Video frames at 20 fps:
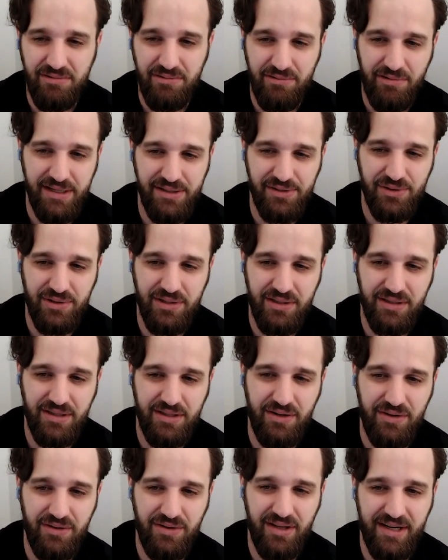question,
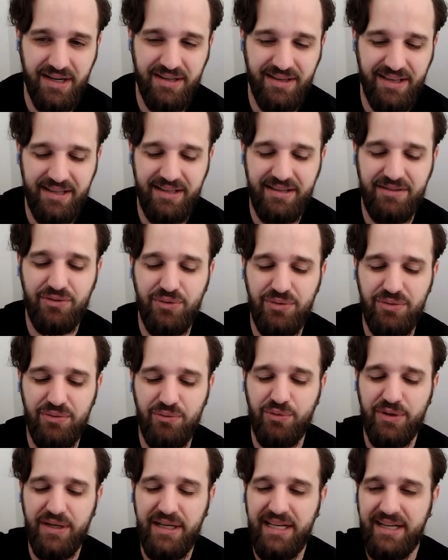though, like they
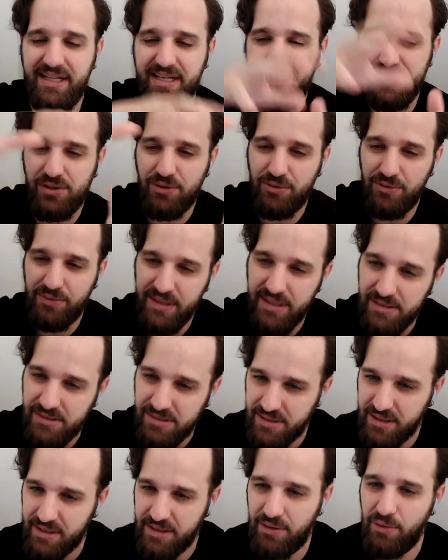really need to
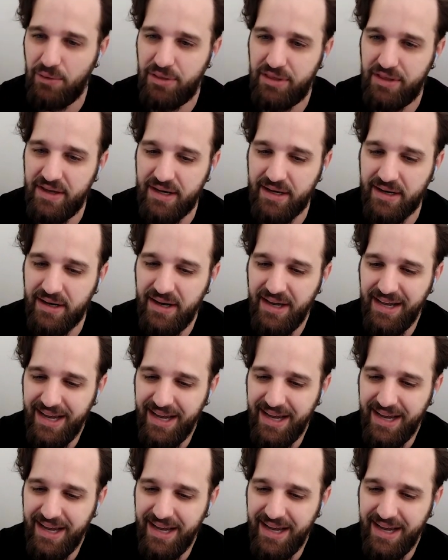reach the whole thing,